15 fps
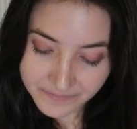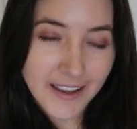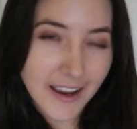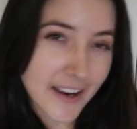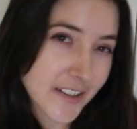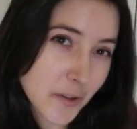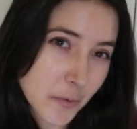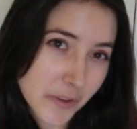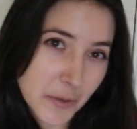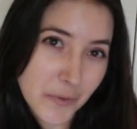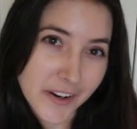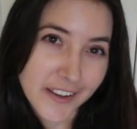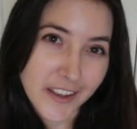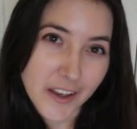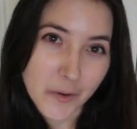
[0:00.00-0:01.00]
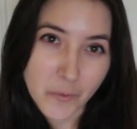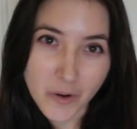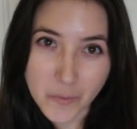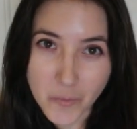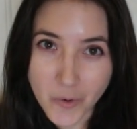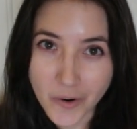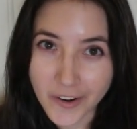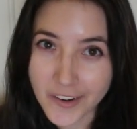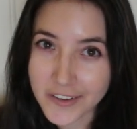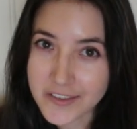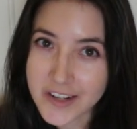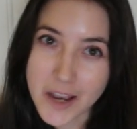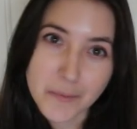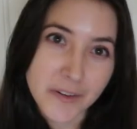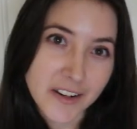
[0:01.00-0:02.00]
I do really want to get one more
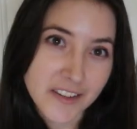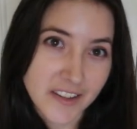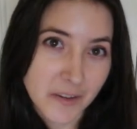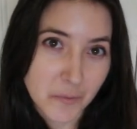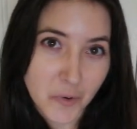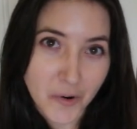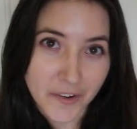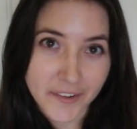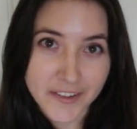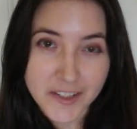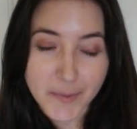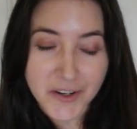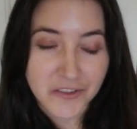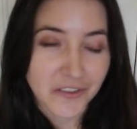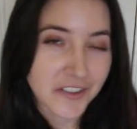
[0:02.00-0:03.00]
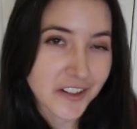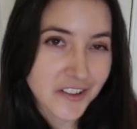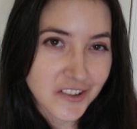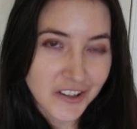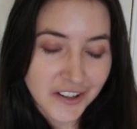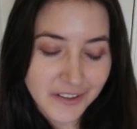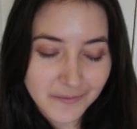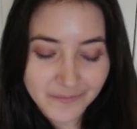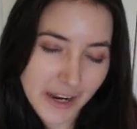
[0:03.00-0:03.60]
Japanese import special edition.